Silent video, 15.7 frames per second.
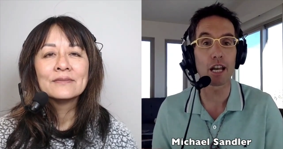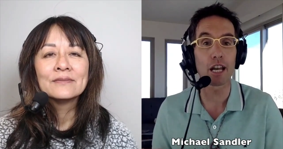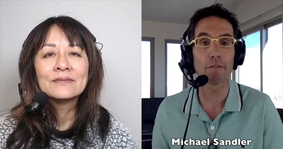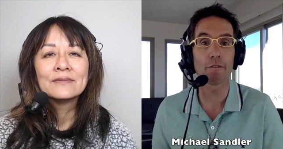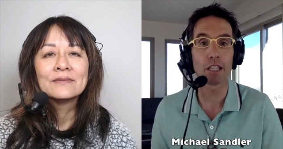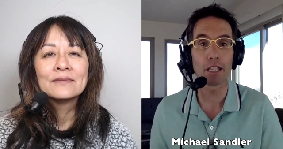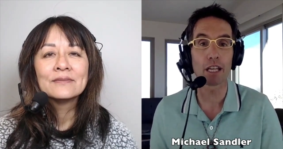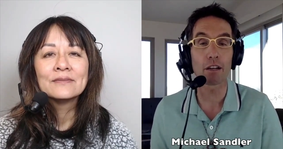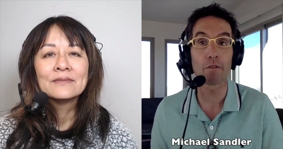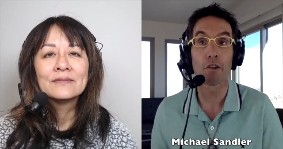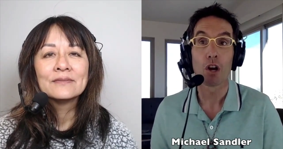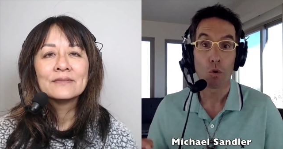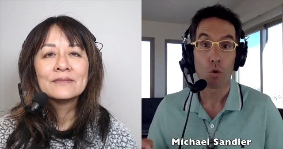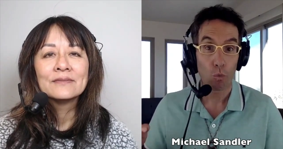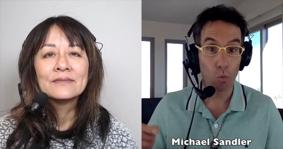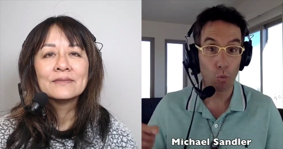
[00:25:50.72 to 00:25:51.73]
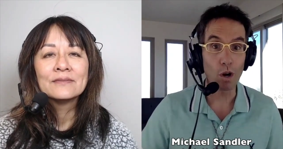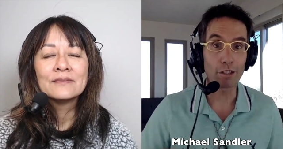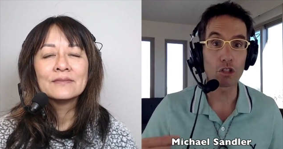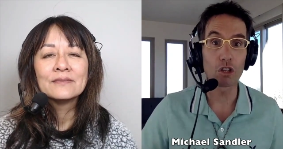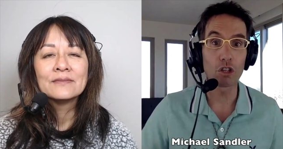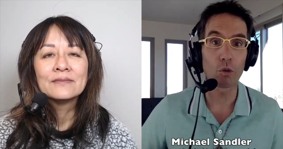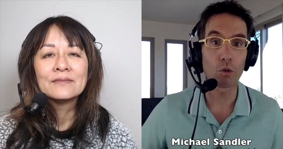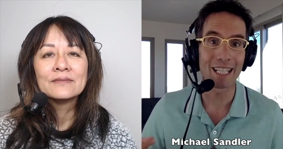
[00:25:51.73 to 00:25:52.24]
Speaker 1: at everything of
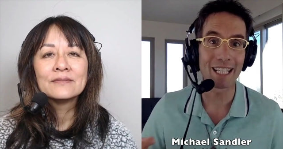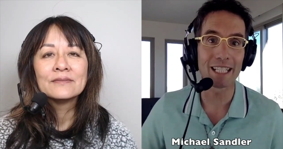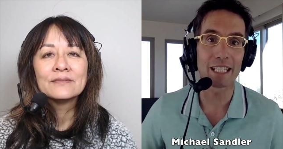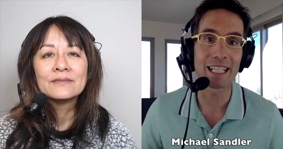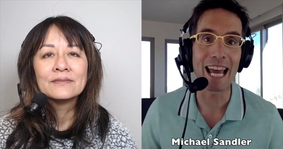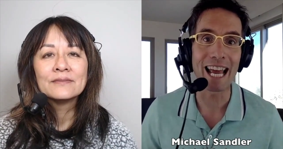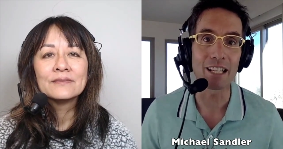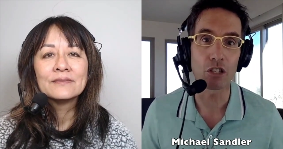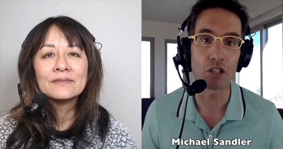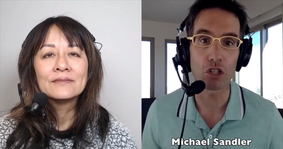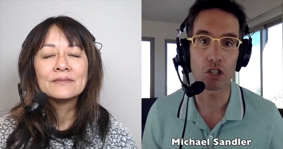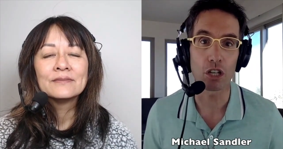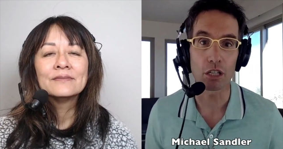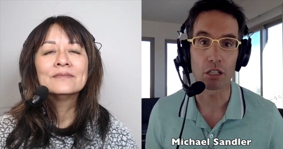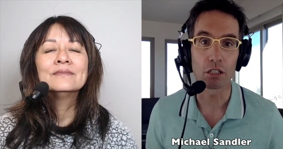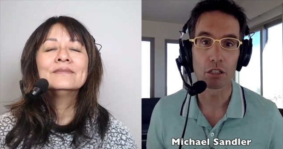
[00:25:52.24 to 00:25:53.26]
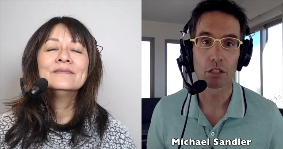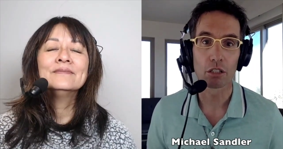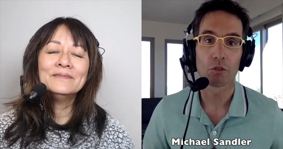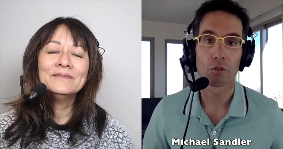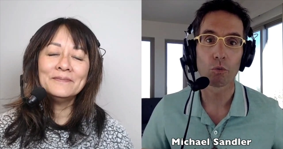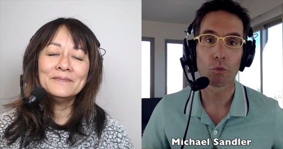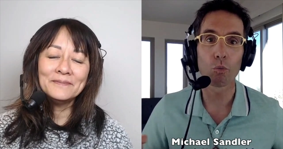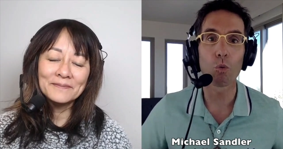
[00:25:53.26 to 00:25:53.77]
what's your intention?
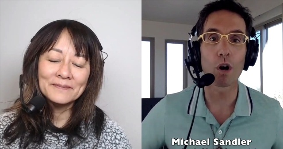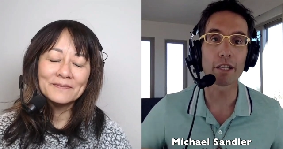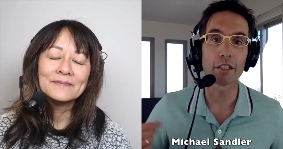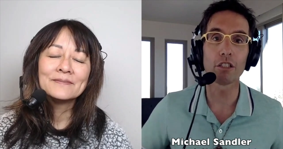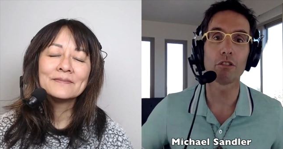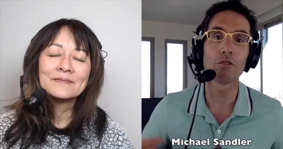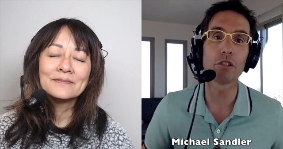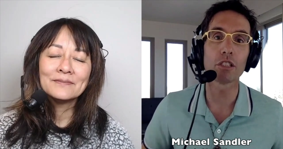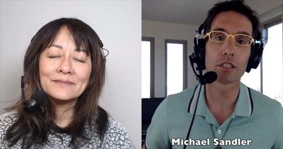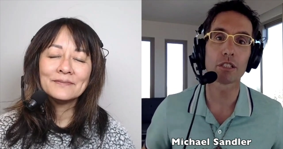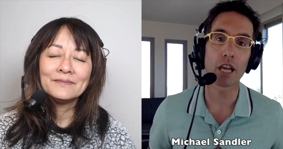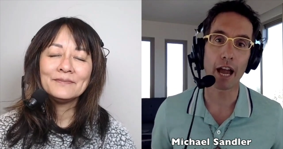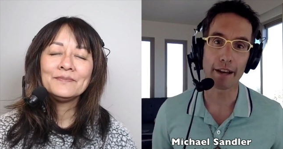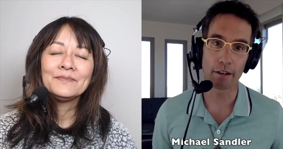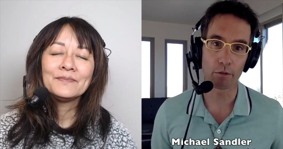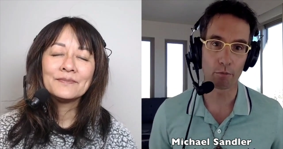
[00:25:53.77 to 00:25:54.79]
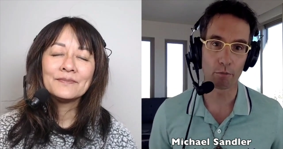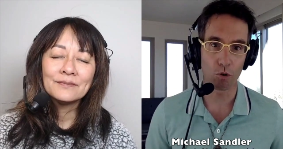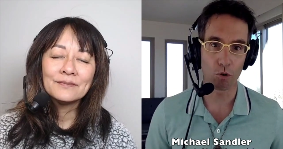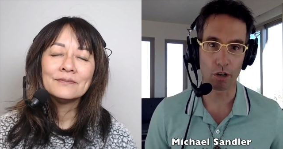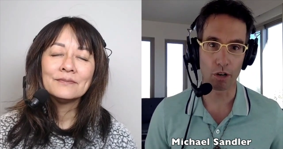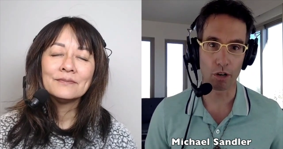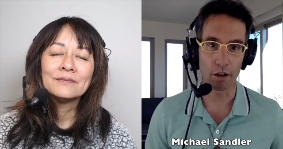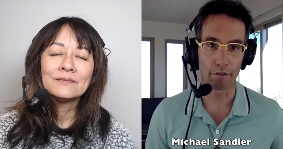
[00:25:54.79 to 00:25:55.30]
Mm. What do you desire
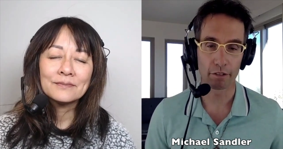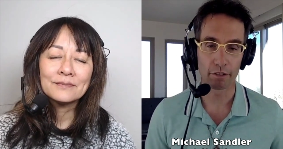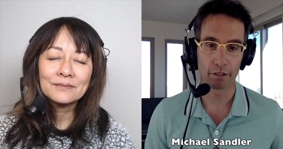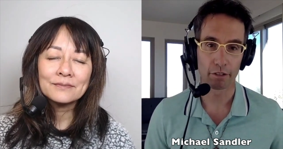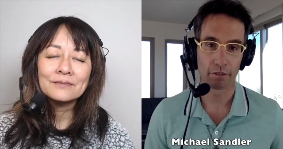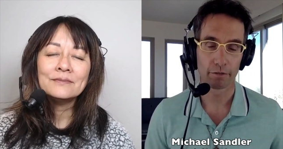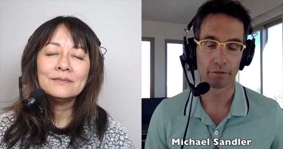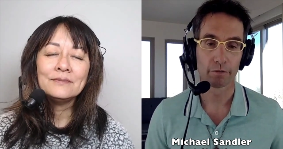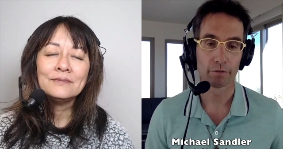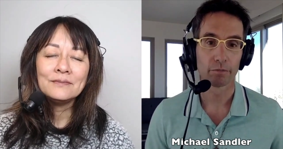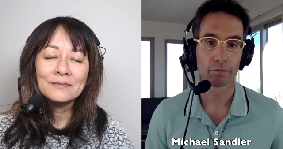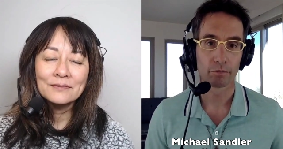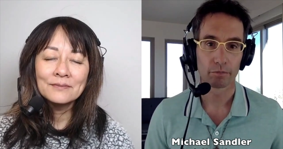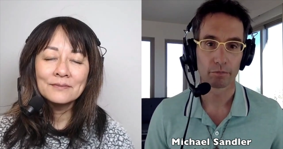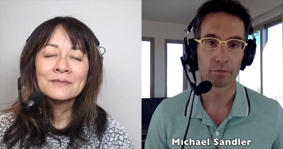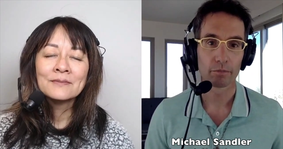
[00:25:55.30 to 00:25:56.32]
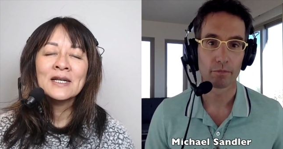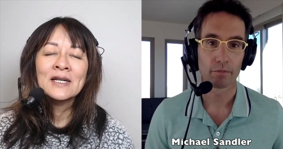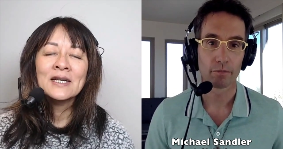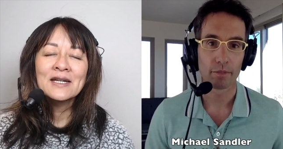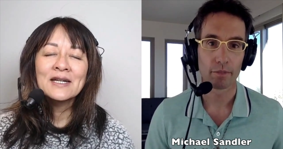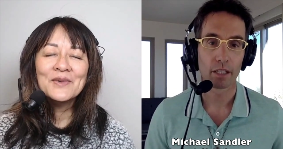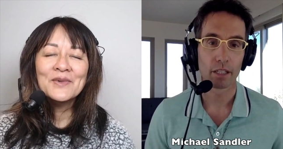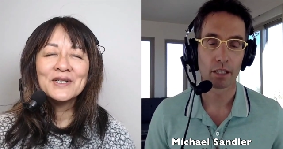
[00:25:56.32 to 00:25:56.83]
more of?
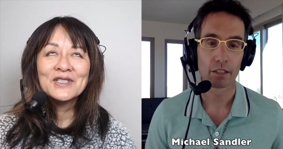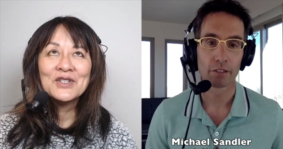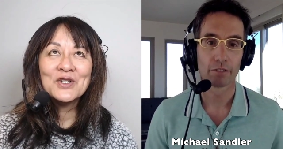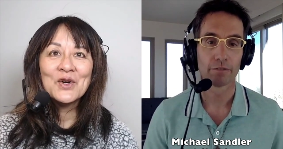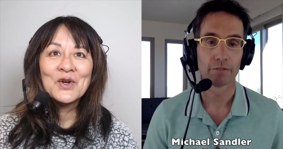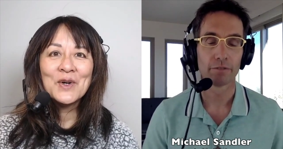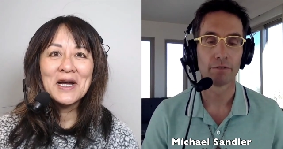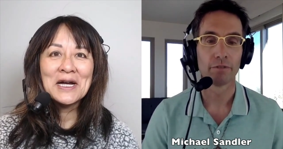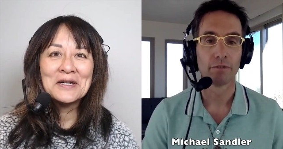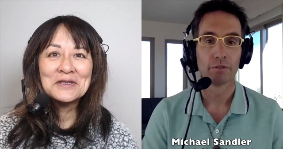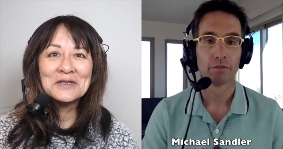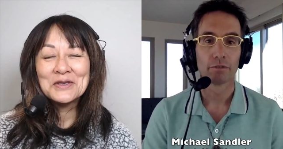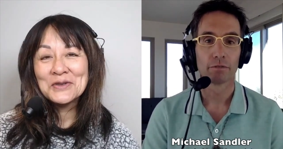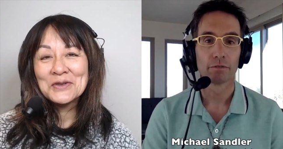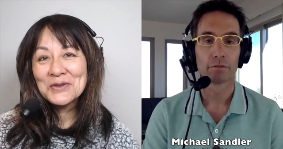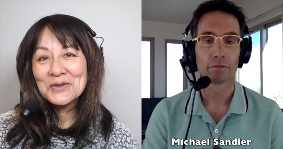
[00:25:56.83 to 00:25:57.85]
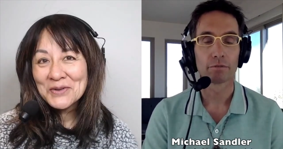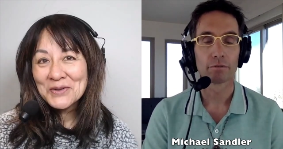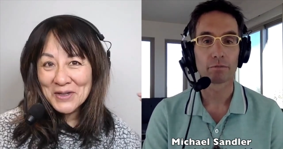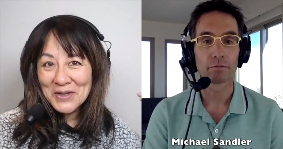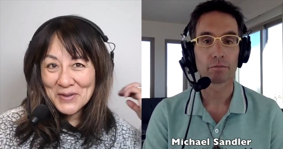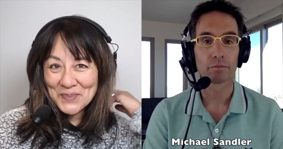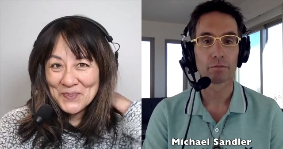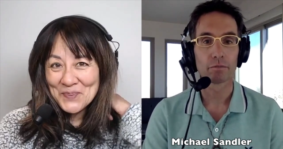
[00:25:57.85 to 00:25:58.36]
Speaker 2: And what do you know what house you
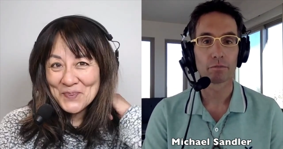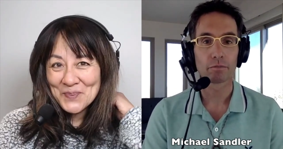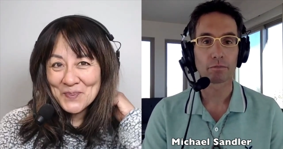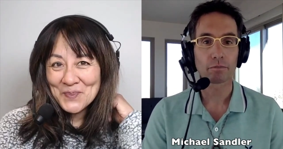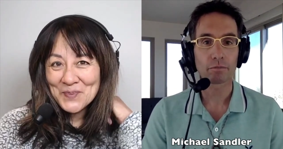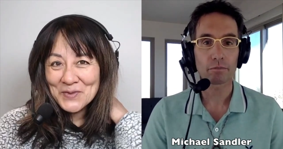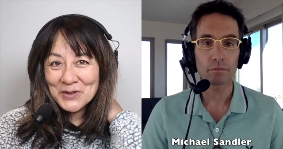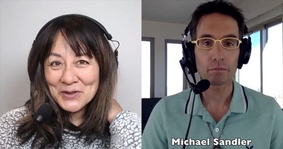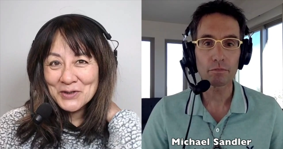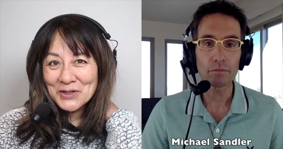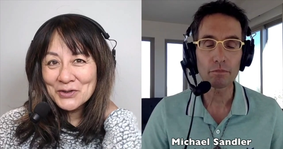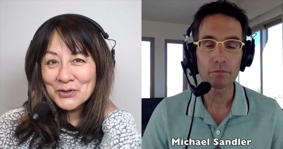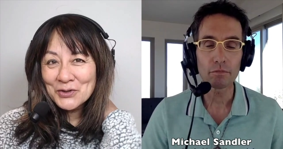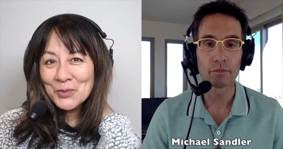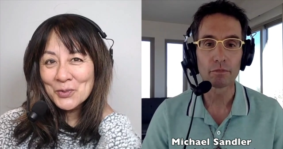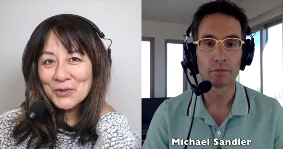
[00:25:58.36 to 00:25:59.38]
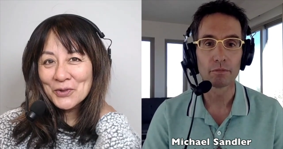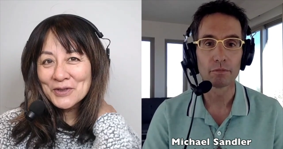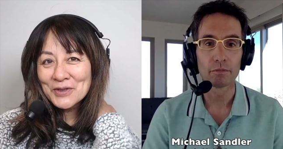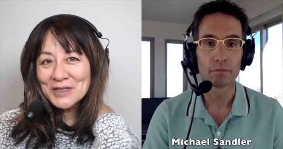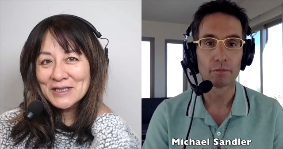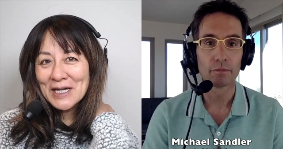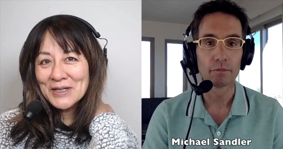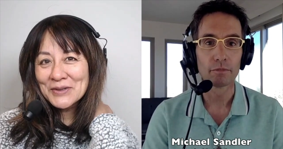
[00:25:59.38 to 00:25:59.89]
um, Jupiter and
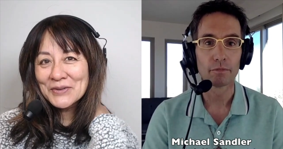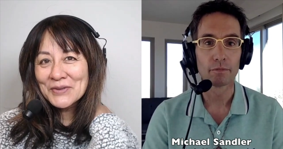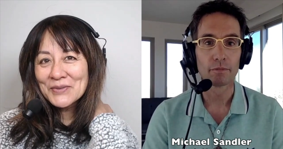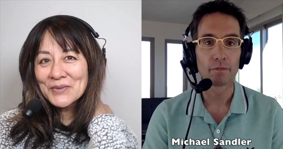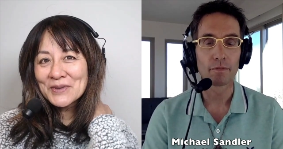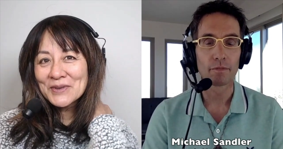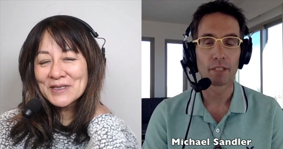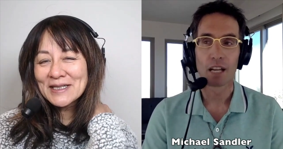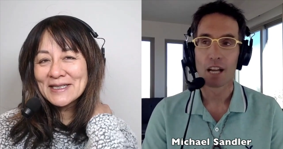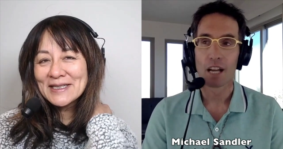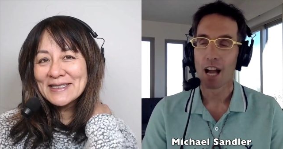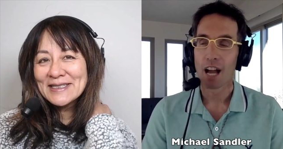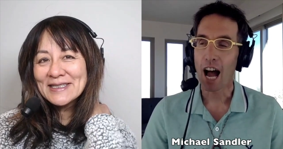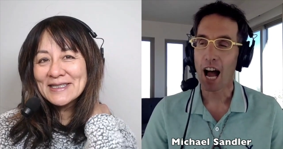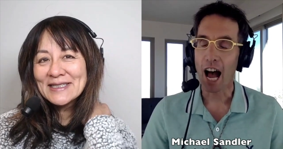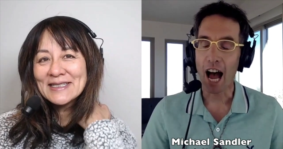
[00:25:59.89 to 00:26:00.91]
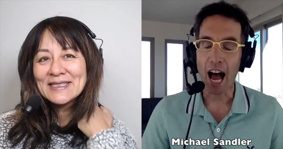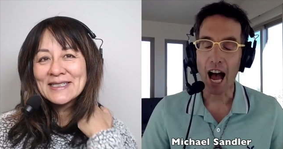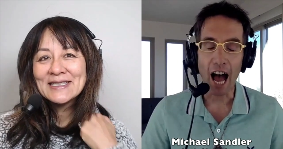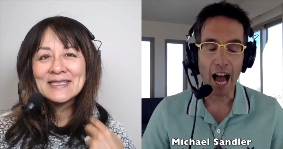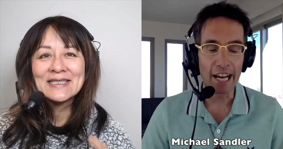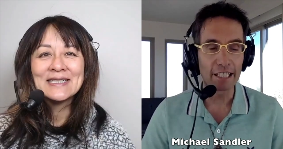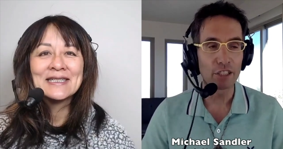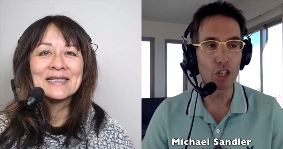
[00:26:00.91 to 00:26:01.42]
Saturn reside in?
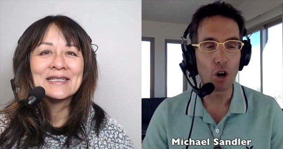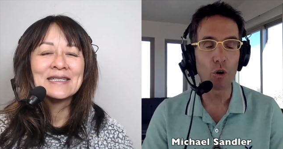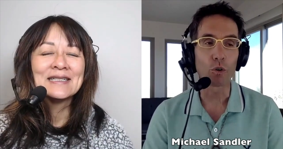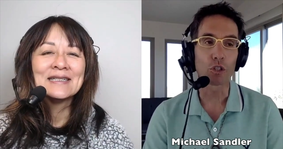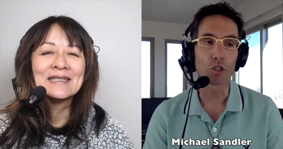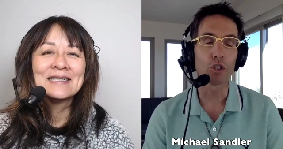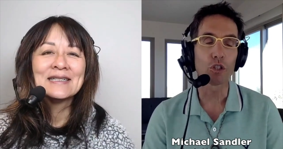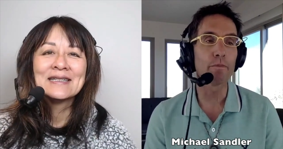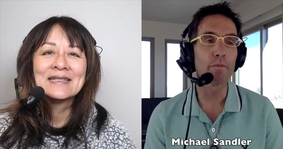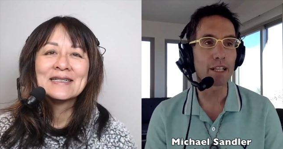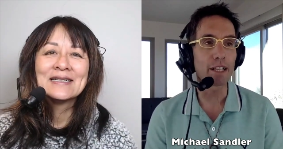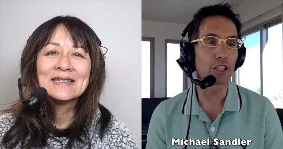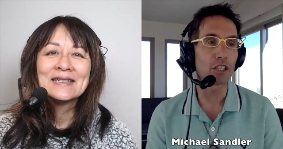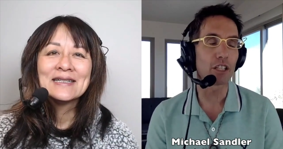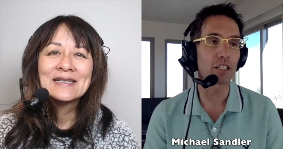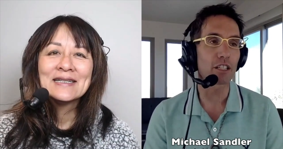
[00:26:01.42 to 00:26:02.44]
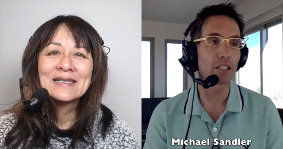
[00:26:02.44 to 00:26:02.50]
Speaker 1: I don't. You mentioned